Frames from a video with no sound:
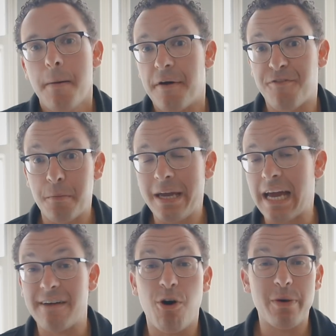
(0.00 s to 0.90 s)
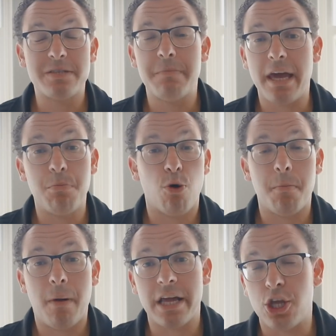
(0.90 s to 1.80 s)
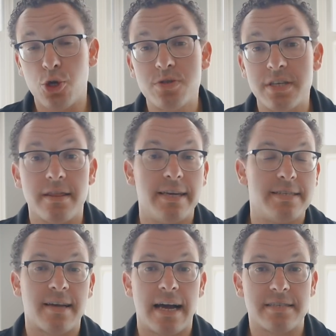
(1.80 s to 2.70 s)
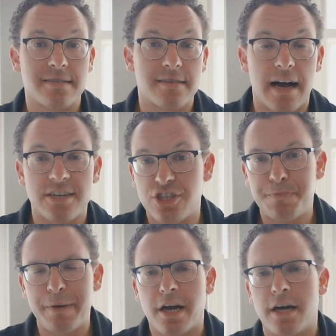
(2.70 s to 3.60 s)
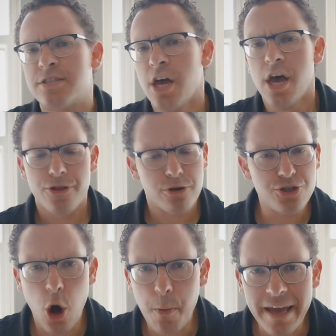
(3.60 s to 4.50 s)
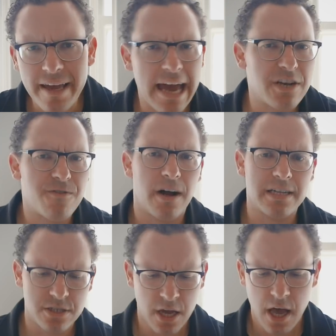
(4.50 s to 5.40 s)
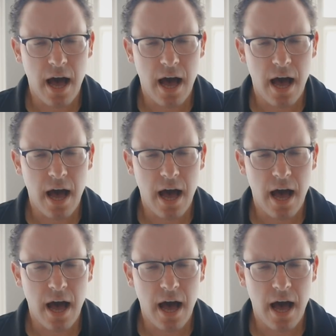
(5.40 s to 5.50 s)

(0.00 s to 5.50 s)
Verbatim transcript: But for me, I've always made more money using these kinds of stocks just because there's no big hedge funds.